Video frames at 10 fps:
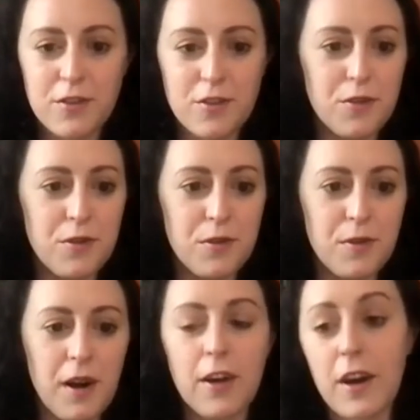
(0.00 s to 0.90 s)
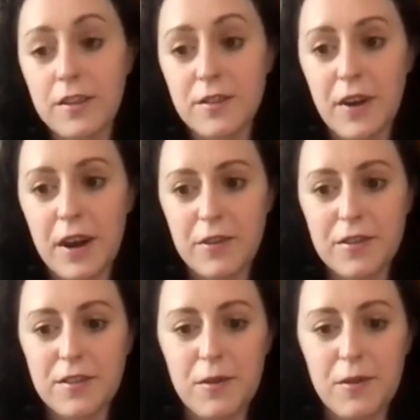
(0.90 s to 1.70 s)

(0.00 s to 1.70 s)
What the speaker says: to Holocaust survivors.